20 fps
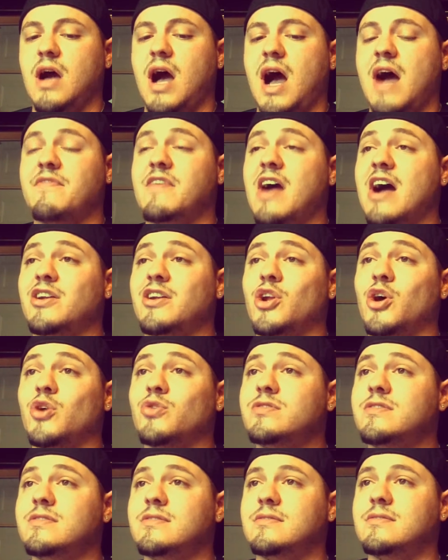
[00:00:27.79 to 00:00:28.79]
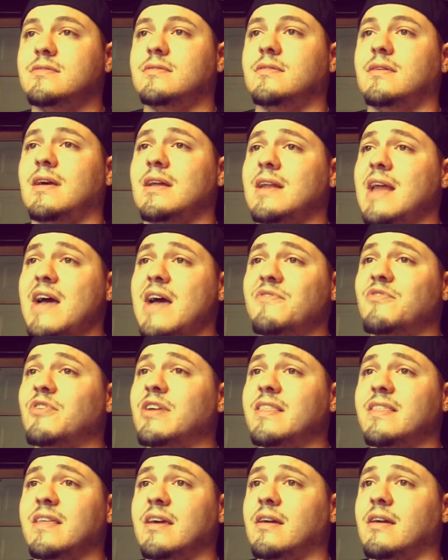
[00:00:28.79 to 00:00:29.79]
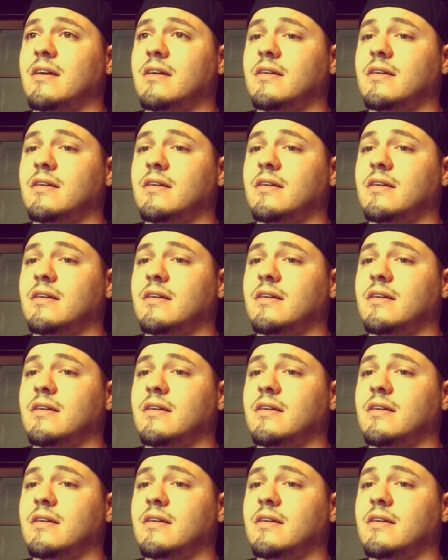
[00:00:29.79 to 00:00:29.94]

I've got notes and everything,